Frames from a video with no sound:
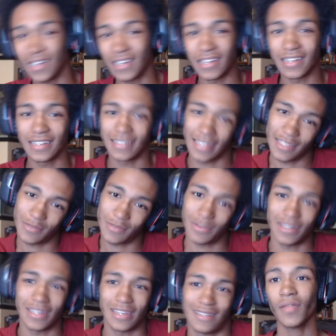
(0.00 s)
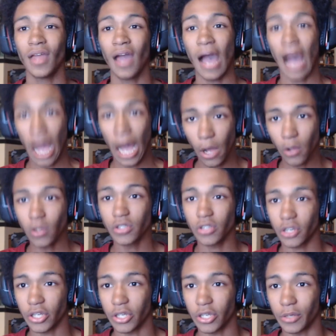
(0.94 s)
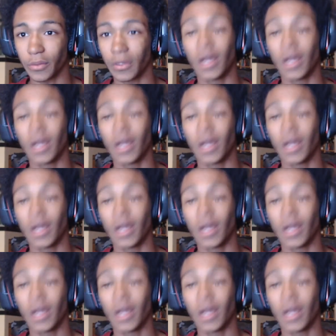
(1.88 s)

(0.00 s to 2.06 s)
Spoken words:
That's really it. How old are you?